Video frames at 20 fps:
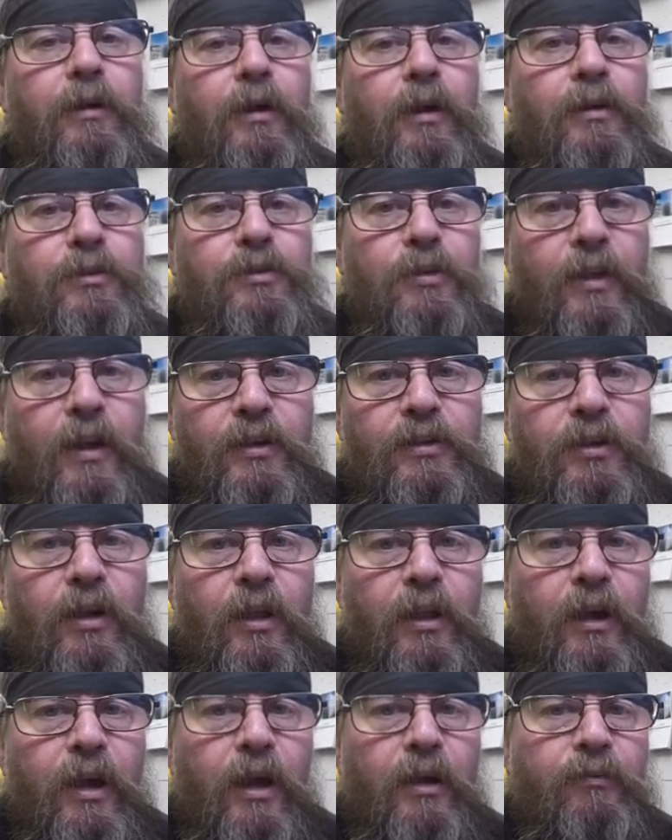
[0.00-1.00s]
So that's all
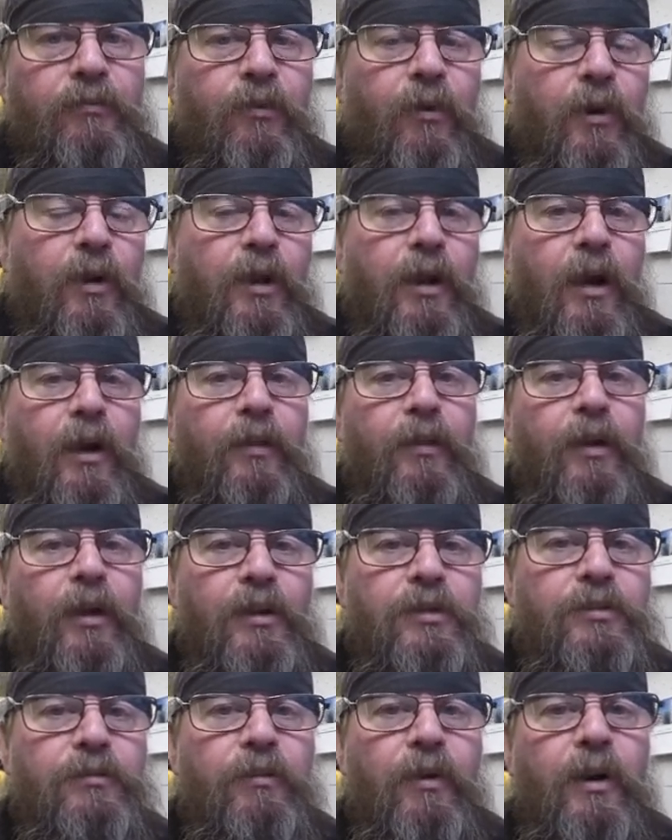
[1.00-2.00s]
I got for you on the
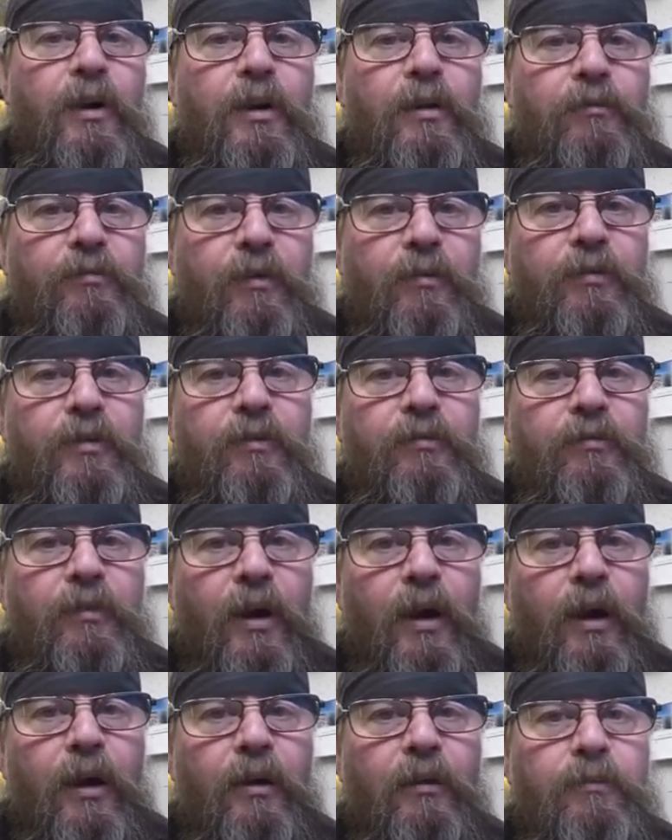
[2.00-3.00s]
Husqvarna
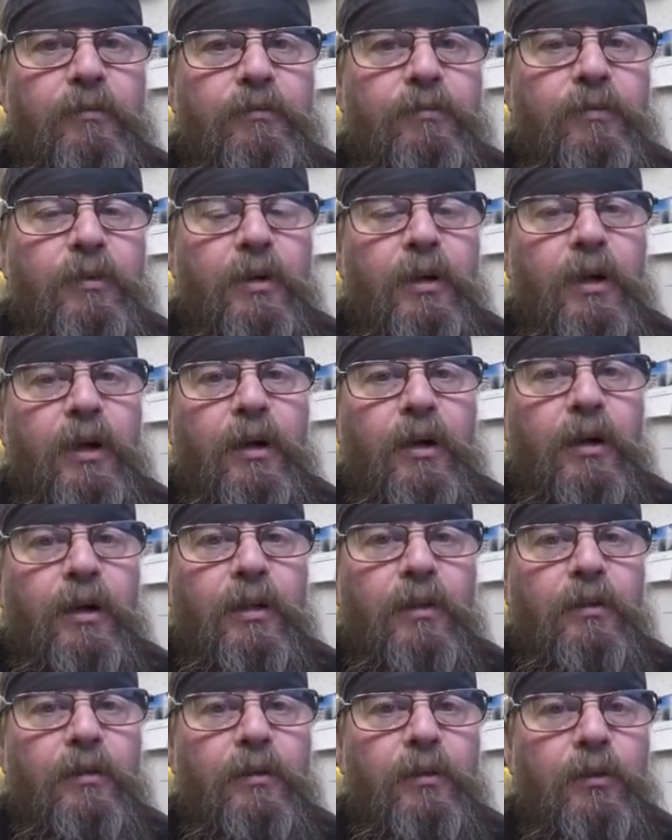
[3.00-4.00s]
fifty-five uh,
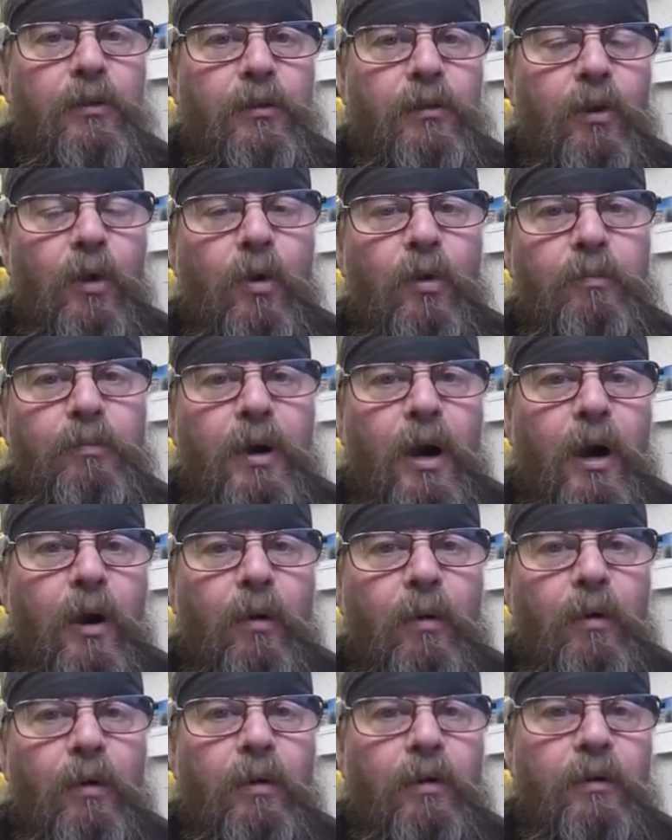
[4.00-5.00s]
low
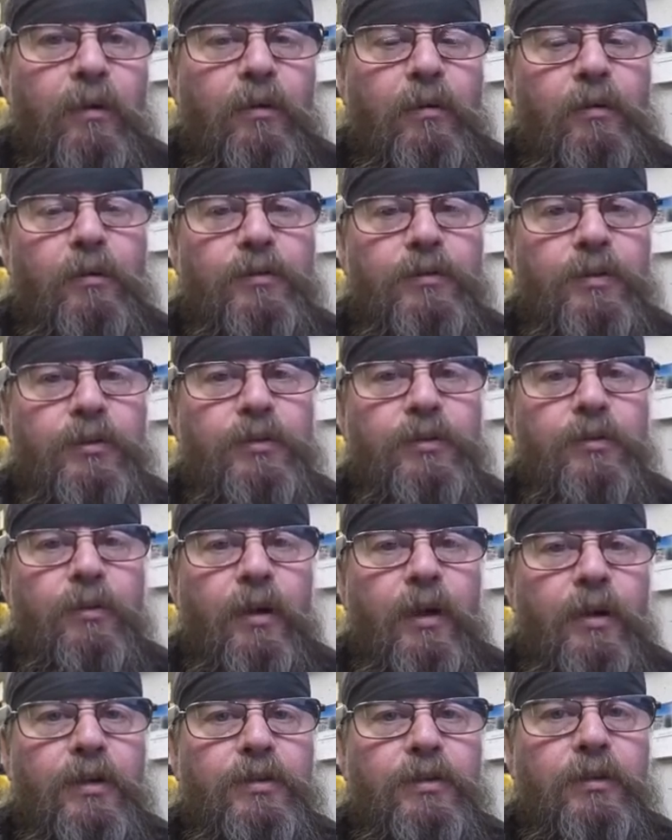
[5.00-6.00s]
power
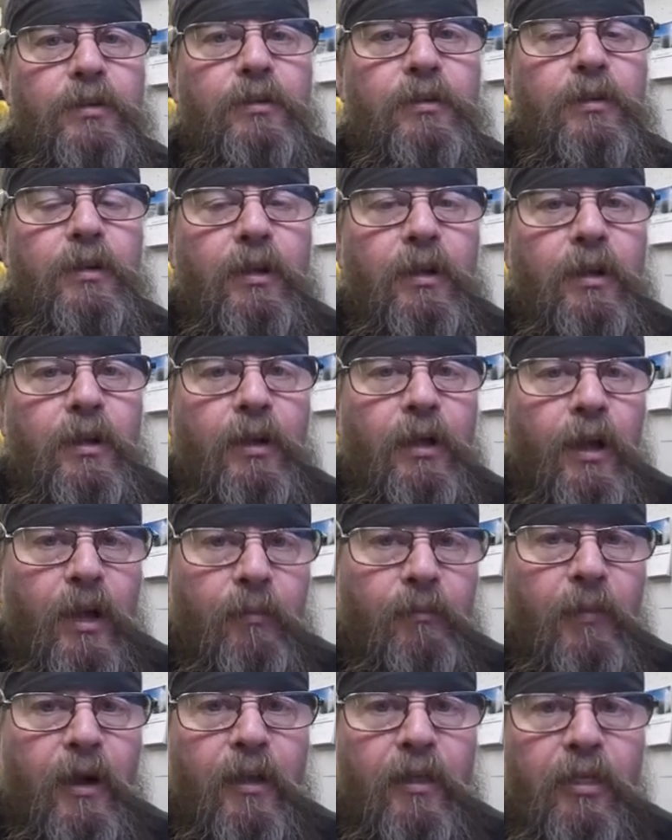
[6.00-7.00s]
situation
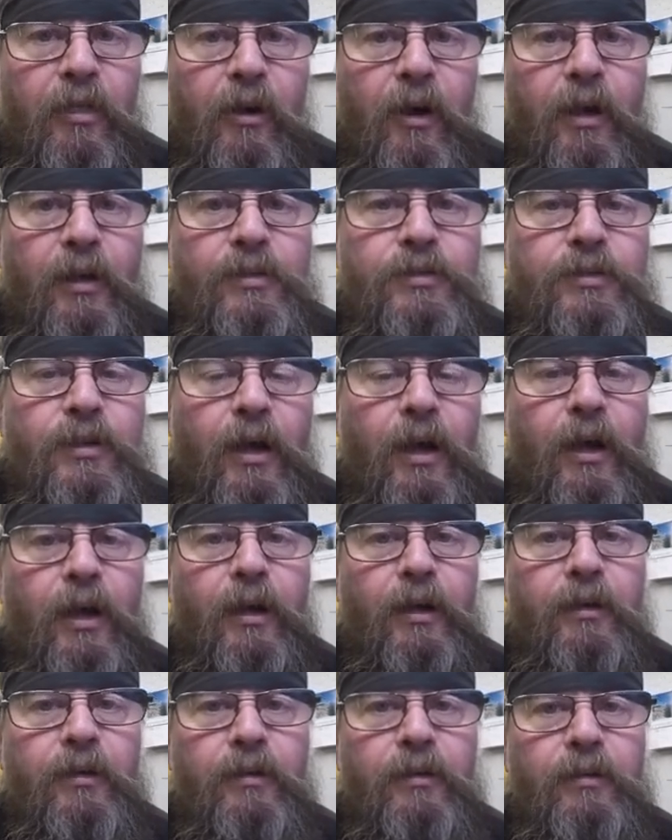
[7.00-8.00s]
and my thoughts
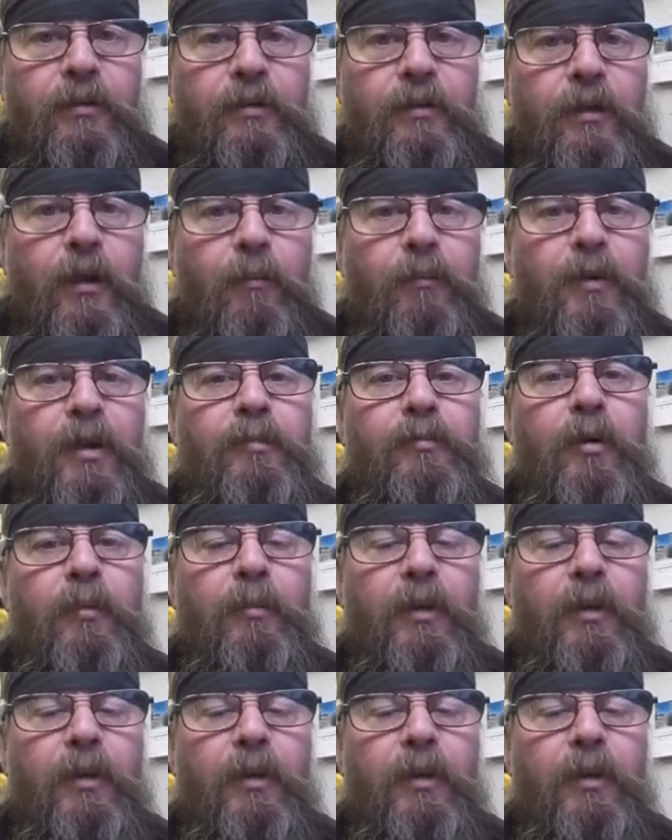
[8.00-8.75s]
on minimum